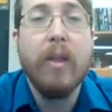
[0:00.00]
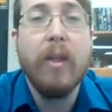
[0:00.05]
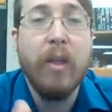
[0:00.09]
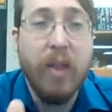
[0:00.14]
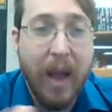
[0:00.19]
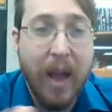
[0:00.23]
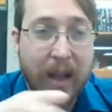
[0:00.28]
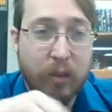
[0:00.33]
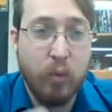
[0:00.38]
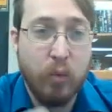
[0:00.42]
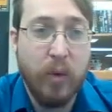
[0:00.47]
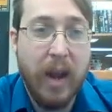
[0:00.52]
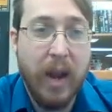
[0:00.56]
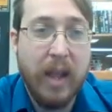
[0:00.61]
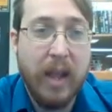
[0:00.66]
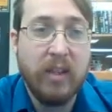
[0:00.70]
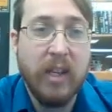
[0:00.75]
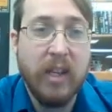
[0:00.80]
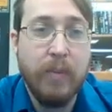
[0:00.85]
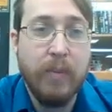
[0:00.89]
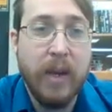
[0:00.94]
That's what
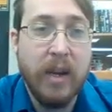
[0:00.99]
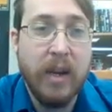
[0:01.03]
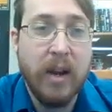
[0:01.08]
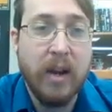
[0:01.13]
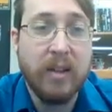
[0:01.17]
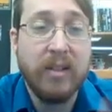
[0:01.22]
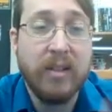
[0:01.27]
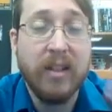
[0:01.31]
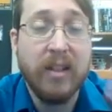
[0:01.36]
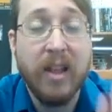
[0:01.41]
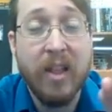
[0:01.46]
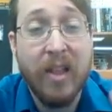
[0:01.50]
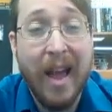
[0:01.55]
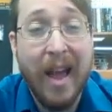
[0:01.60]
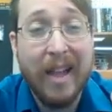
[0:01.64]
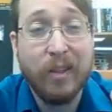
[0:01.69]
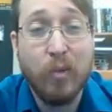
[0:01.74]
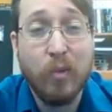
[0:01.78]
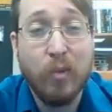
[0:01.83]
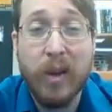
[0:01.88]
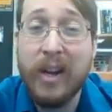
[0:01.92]
ATP does.
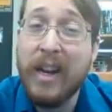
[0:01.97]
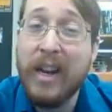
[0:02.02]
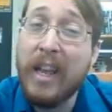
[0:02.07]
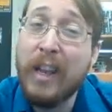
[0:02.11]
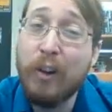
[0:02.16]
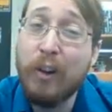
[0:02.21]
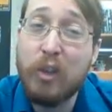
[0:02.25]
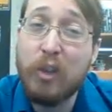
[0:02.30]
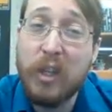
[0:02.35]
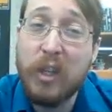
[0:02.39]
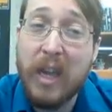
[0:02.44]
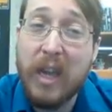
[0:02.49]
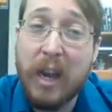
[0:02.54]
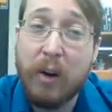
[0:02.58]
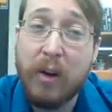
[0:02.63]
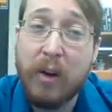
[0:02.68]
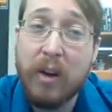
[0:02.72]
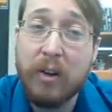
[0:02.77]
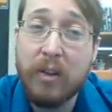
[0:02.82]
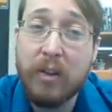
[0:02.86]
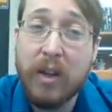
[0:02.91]
That's what an energy
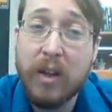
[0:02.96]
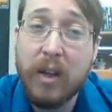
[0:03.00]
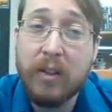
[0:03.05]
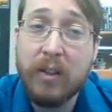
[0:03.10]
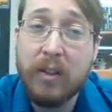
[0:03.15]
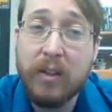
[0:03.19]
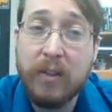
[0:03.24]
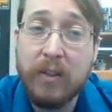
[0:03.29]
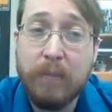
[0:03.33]
carrier does.